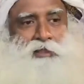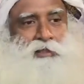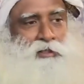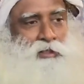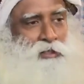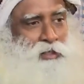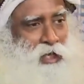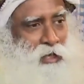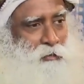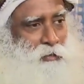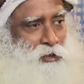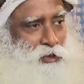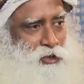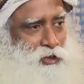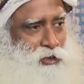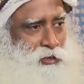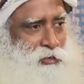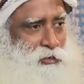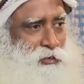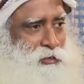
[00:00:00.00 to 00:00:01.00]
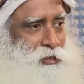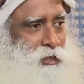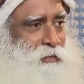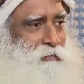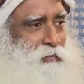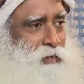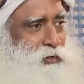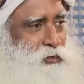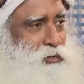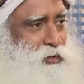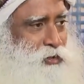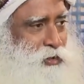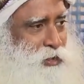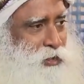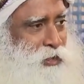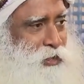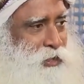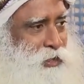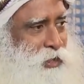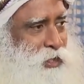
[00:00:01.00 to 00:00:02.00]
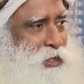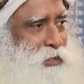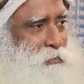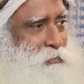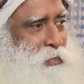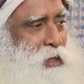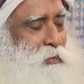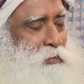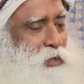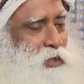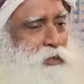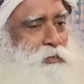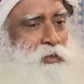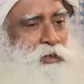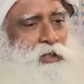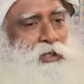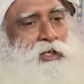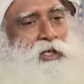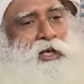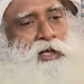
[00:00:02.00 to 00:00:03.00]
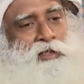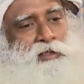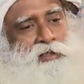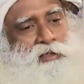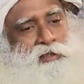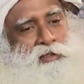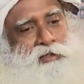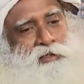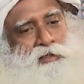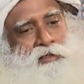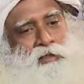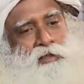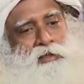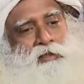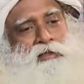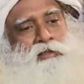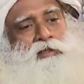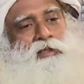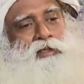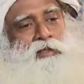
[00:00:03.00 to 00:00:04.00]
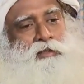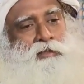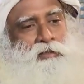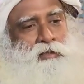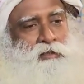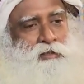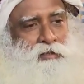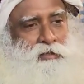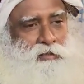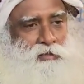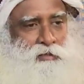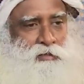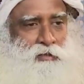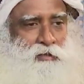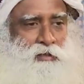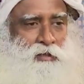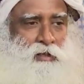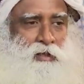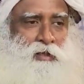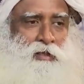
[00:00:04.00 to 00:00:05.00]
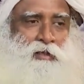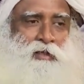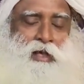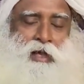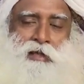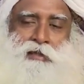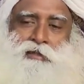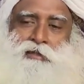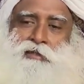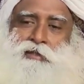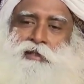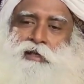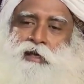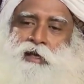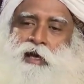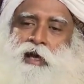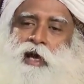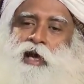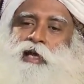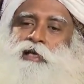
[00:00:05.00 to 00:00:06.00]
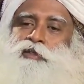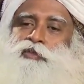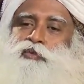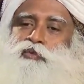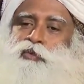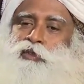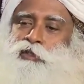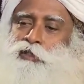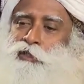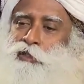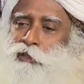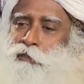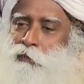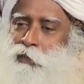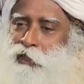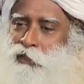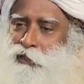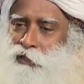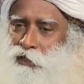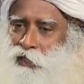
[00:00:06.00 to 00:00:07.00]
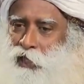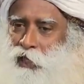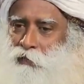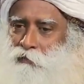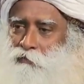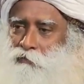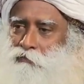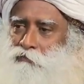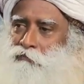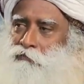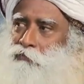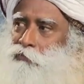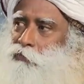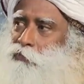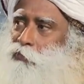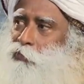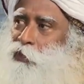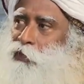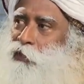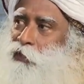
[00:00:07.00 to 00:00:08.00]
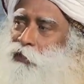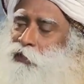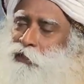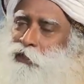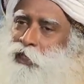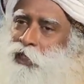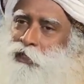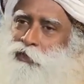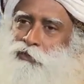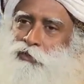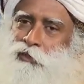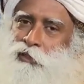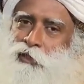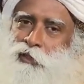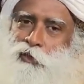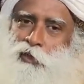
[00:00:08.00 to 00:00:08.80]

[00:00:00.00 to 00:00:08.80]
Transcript: is a dimension, the evolutionary memory within us thinks that as winter months come, whether it actually